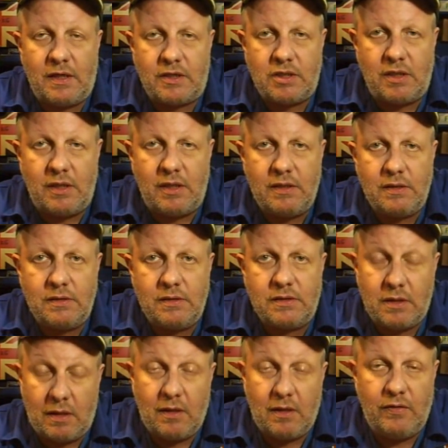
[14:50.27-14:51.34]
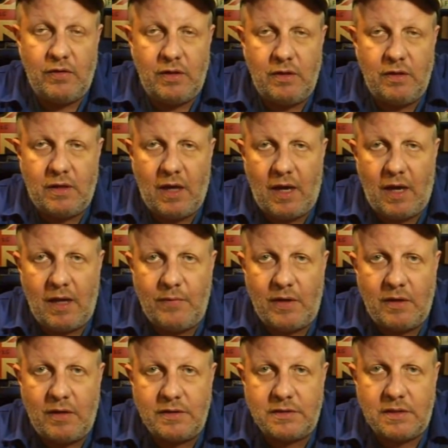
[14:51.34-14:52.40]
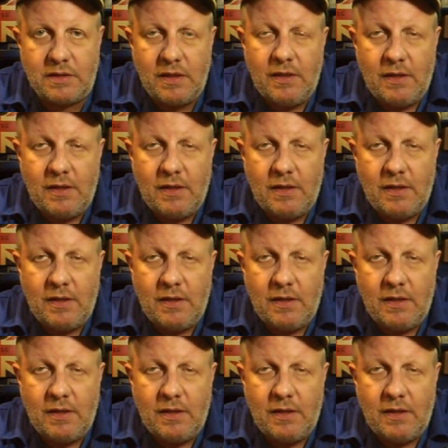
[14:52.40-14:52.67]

actually, certainly in the UK, because